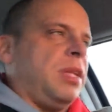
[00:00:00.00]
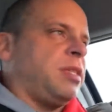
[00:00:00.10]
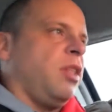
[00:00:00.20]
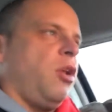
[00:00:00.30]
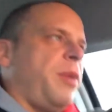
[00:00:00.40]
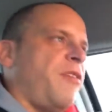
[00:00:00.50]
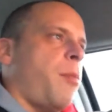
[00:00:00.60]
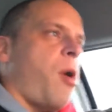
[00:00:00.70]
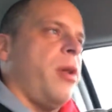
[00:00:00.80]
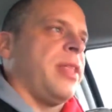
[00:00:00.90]
a little bit of a
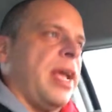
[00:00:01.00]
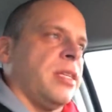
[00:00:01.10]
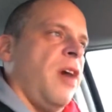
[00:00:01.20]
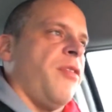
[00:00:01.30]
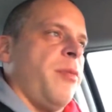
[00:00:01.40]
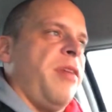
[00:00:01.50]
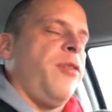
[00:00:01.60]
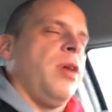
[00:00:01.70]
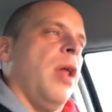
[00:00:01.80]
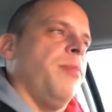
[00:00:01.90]
burden it takes off of me if
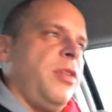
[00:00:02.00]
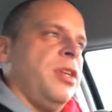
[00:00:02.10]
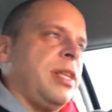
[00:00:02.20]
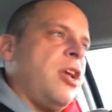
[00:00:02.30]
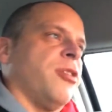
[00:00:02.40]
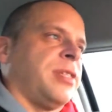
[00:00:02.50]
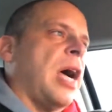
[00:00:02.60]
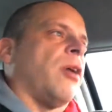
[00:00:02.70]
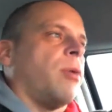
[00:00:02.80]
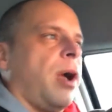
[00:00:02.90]
you got to just hit your
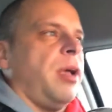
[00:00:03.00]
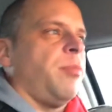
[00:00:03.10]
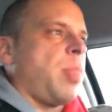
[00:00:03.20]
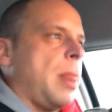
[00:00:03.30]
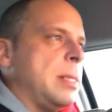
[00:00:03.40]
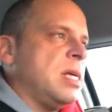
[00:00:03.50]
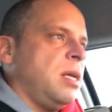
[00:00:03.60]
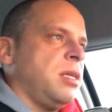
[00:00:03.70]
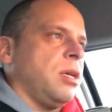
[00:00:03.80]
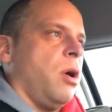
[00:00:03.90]
cycle right.
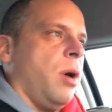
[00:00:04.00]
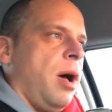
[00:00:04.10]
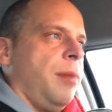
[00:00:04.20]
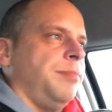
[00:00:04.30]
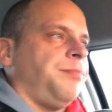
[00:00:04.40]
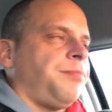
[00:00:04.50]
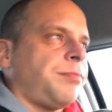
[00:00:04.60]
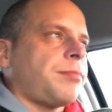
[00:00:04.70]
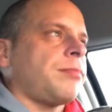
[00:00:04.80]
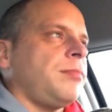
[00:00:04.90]
So, like
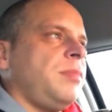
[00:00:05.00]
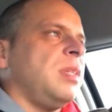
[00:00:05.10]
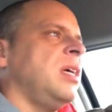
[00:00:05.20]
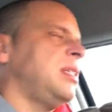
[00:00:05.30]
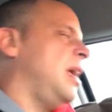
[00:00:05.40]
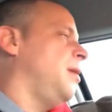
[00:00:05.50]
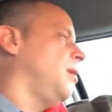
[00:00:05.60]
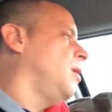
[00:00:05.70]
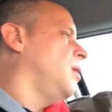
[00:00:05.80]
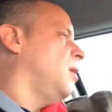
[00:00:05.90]
I said,
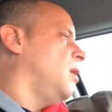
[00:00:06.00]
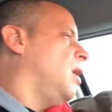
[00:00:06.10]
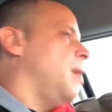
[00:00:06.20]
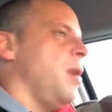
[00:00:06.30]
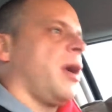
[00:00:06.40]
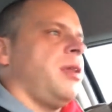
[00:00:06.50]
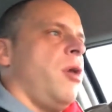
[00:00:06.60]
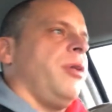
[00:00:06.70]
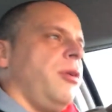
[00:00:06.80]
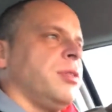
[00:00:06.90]
I'm not
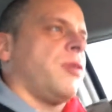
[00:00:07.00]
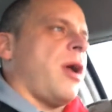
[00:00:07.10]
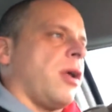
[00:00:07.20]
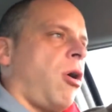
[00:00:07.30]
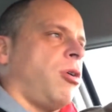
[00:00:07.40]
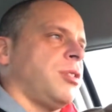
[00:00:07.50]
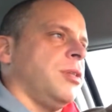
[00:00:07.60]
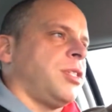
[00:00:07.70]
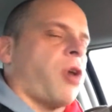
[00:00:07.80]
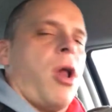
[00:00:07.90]
condoning using credit cards to
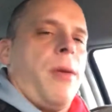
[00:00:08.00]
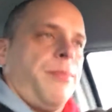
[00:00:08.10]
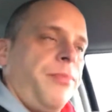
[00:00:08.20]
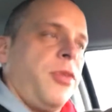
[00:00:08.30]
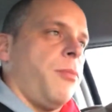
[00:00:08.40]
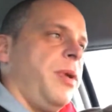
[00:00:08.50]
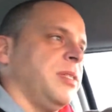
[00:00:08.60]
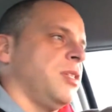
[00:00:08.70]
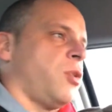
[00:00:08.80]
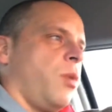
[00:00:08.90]
start up your
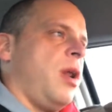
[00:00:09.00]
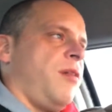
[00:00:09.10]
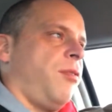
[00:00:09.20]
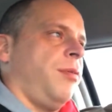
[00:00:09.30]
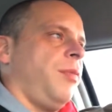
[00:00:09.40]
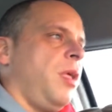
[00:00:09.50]
business or whatever.